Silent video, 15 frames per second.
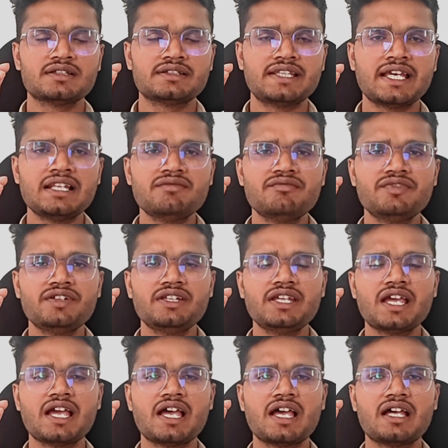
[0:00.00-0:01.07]
Then we
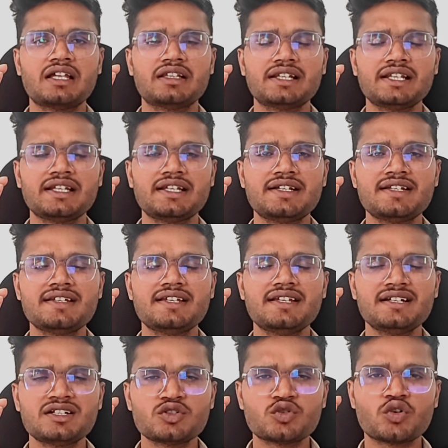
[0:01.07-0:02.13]
have like
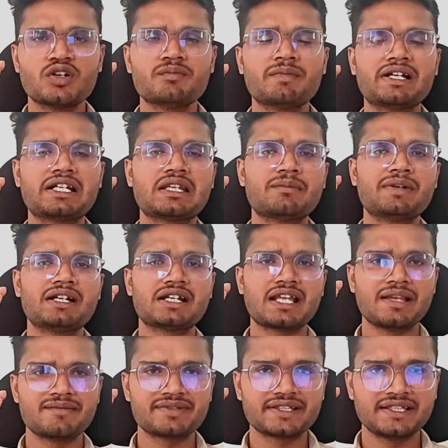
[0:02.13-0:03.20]
it called multiple
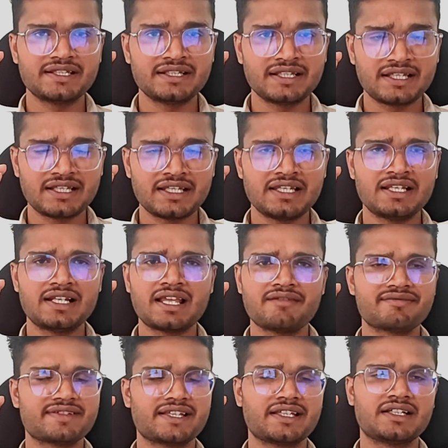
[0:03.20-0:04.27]
times in a
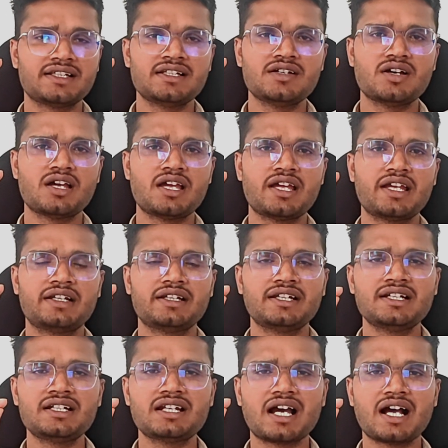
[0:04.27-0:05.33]
life cycle, and
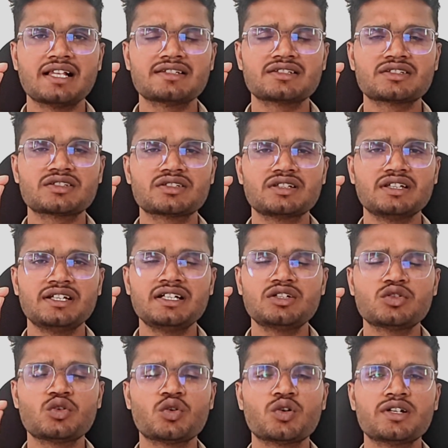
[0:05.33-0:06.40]
it
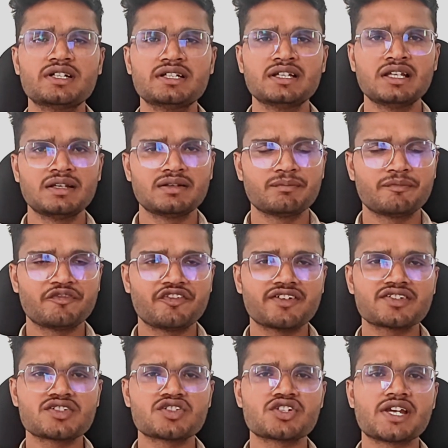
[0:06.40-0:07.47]
called
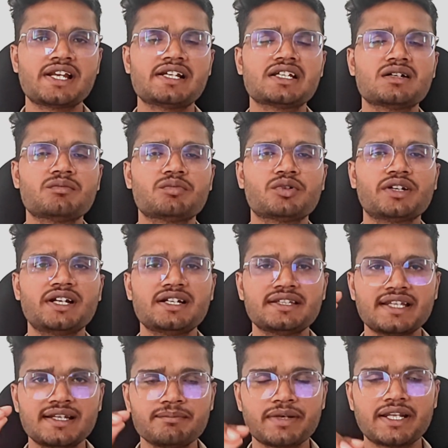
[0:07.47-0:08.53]
first child component
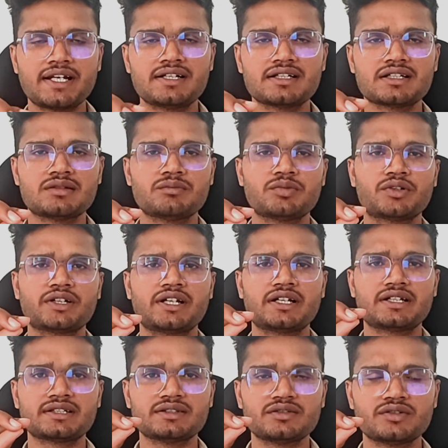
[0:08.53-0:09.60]
then parent
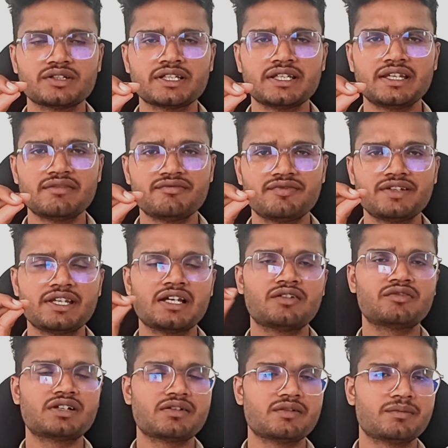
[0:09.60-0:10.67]
component. Okay, if we
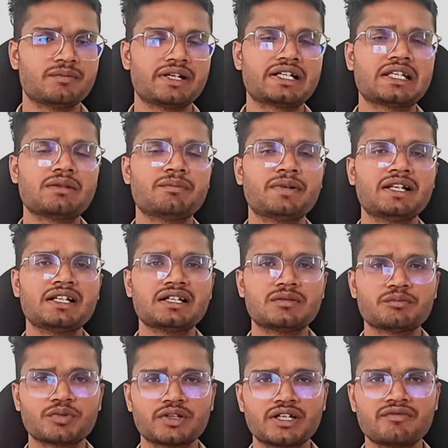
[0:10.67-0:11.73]
have the multiple
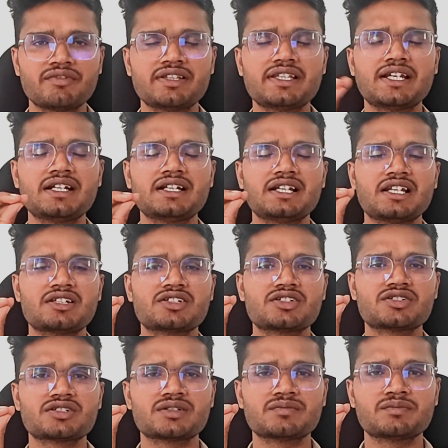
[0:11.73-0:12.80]
component with that
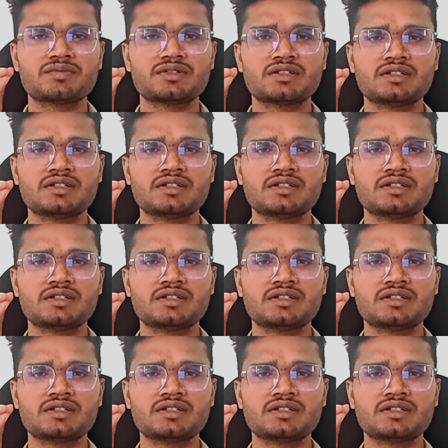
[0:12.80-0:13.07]
relationship.